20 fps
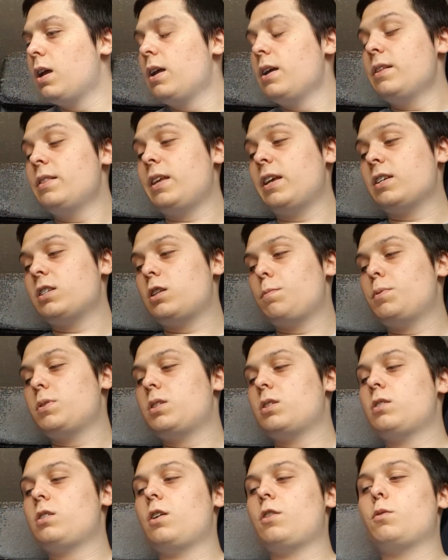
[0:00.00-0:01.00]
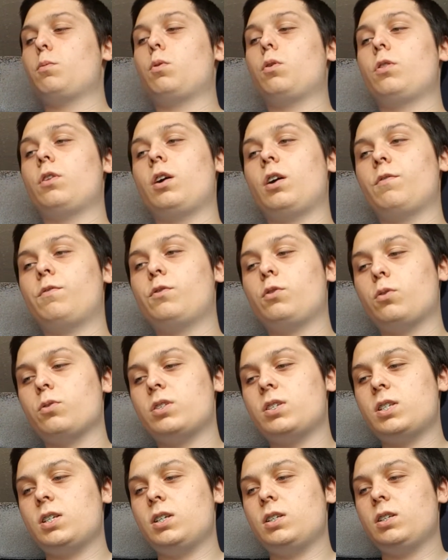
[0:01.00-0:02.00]
Next up is another one that I've not
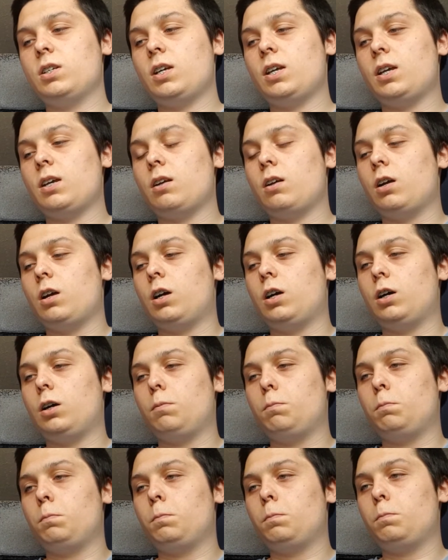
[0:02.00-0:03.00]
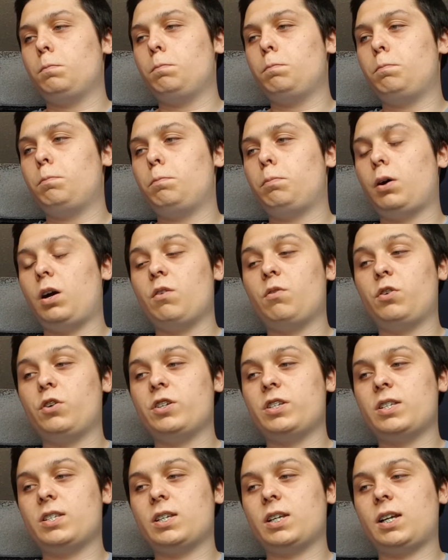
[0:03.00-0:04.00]
seen yet, but I've
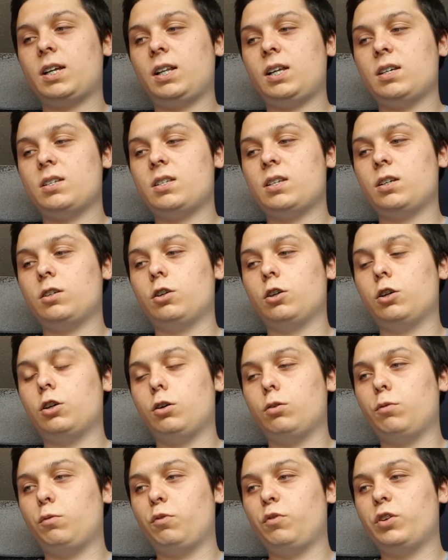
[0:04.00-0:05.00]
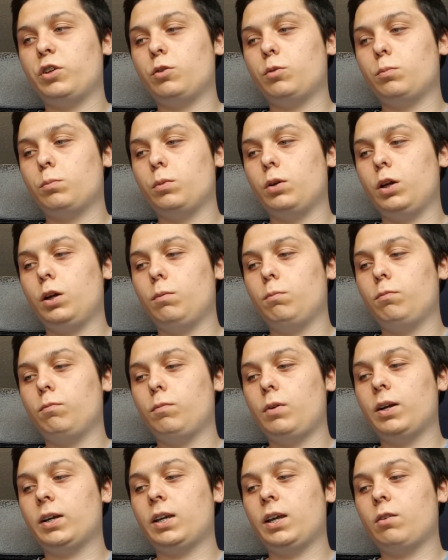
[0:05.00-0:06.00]
heard it's a classic, a cult film,
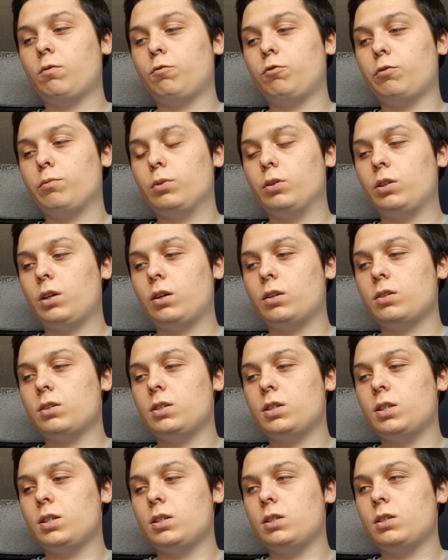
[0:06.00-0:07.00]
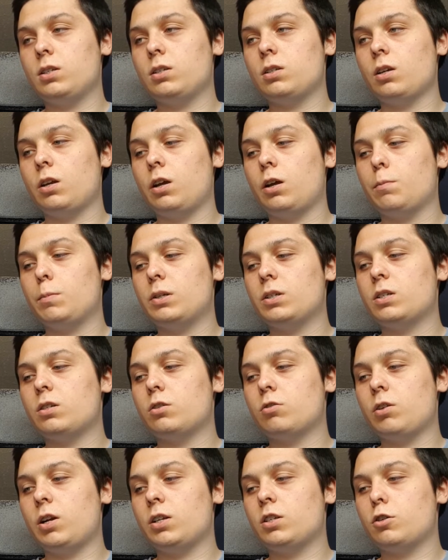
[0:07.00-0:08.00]
again from the 90s. It's
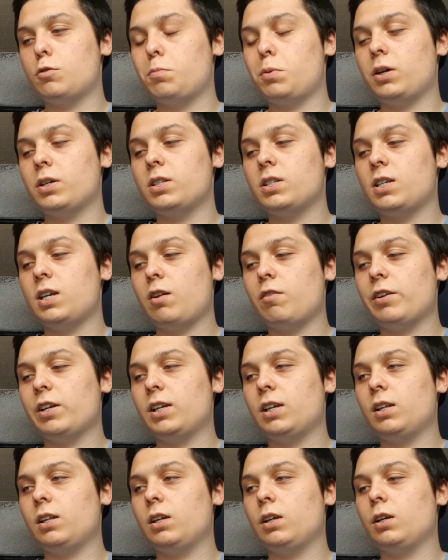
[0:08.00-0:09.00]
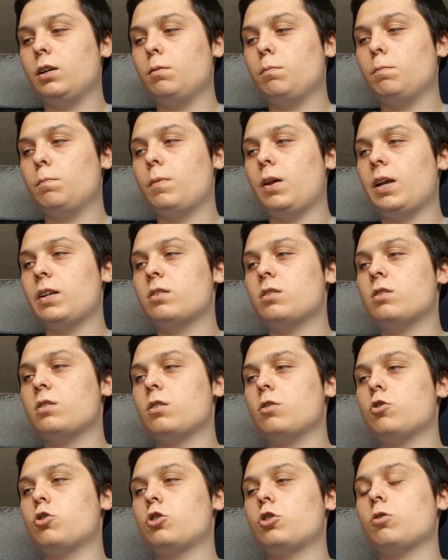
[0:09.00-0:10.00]
directed by Terry Gilliam and
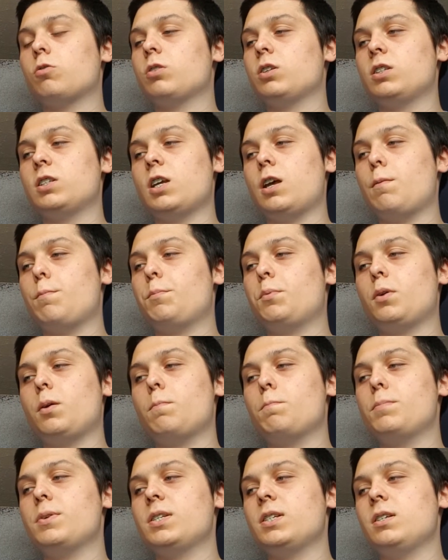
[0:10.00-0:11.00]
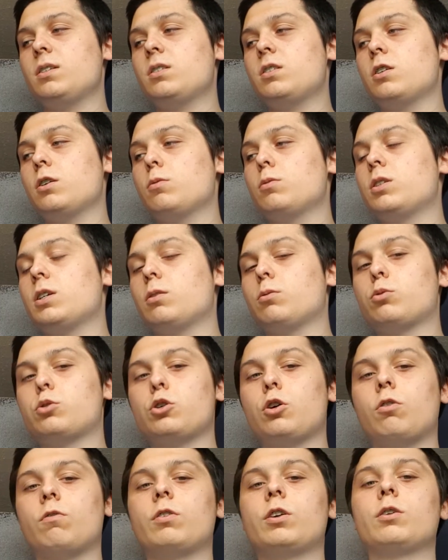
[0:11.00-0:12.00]
stars Johnny Depp and Benicio del
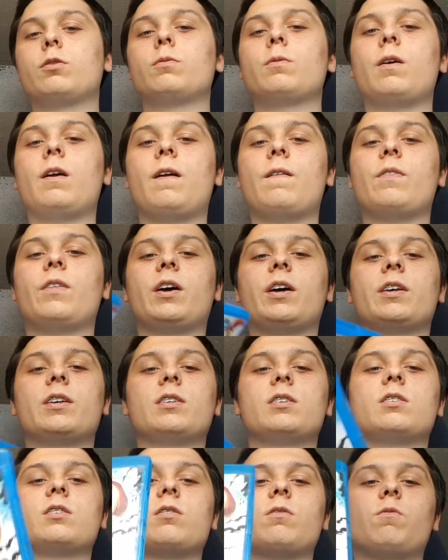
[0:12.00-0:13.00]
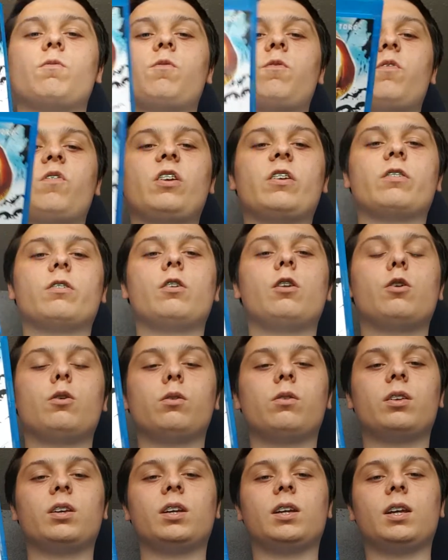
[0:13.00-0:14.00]
Toro, and that is Fear and
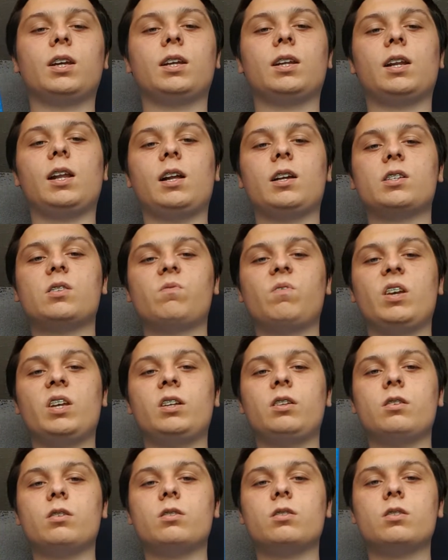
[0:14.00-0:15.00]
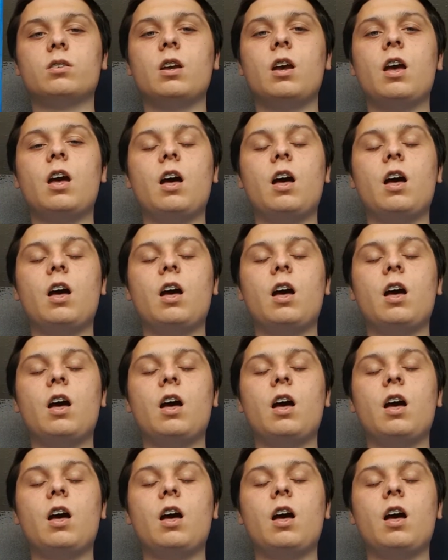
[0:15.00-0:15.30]
Loathing in Las Vegas.